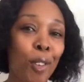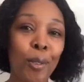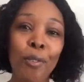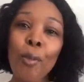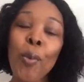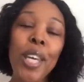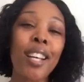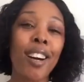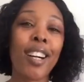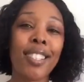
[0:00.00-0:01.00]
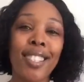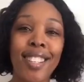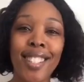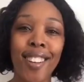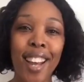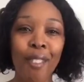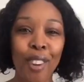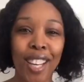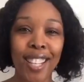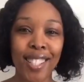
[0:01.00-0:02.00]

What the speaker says: the weak-hearted in South Africa.